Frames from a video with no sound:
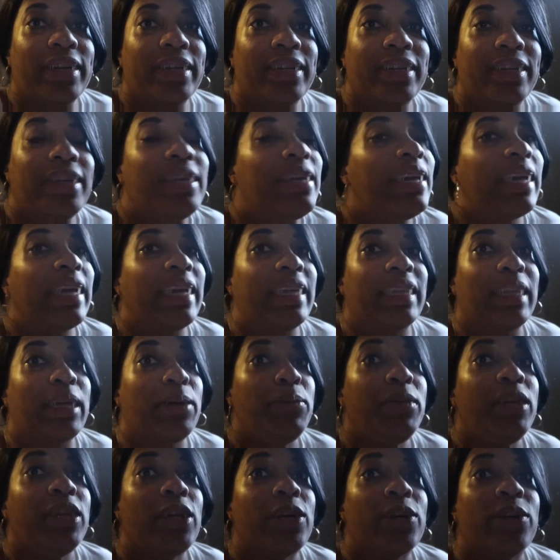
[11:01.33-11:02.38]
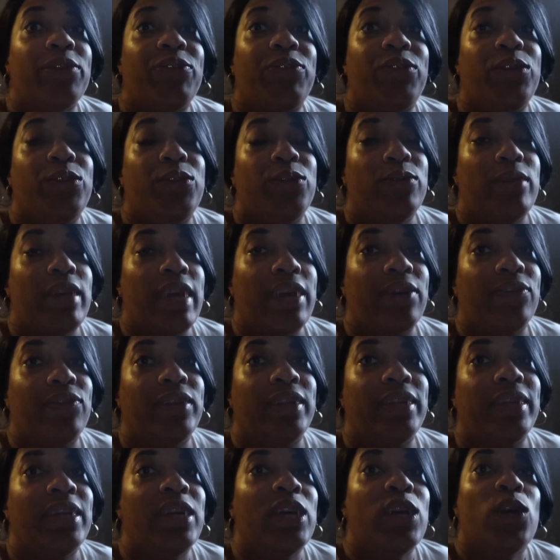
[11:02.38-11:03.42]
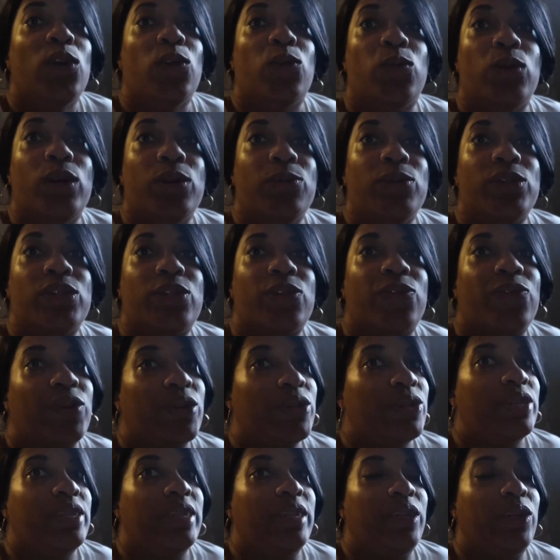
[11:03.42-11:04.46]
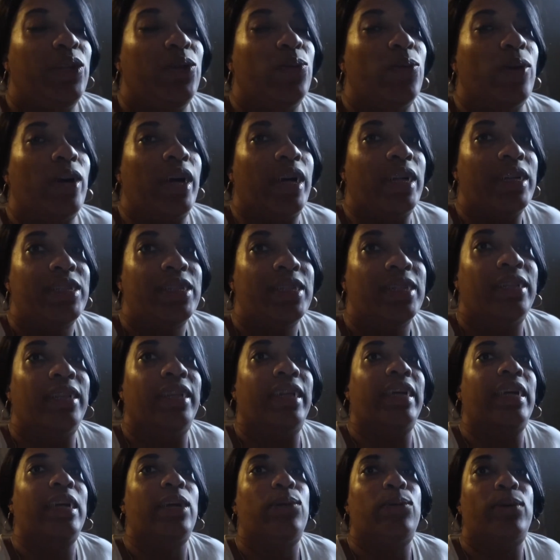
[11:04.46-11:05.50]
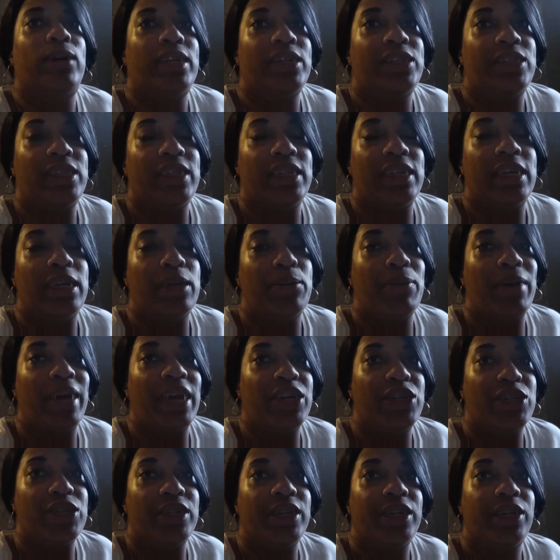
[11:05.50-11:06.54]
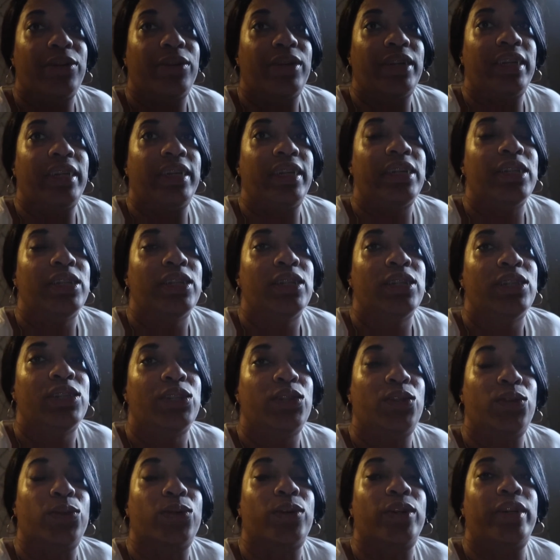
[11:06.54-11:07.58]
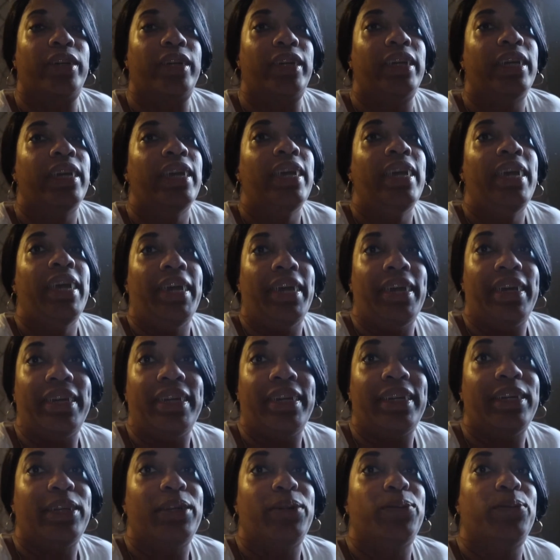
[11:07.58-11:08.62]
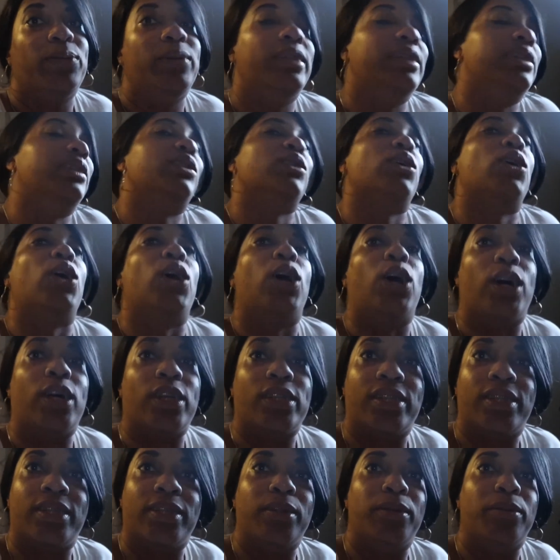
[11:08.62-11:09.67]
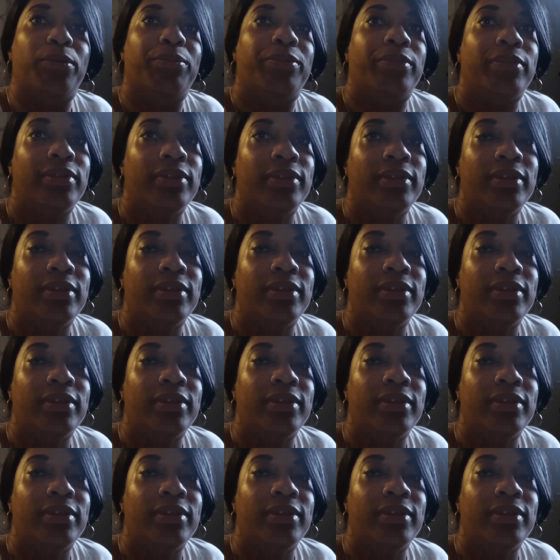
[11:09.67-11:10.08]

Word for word: it and let me know if you do have it what was the first thing you watched like i watched the imagineering story and it was awesome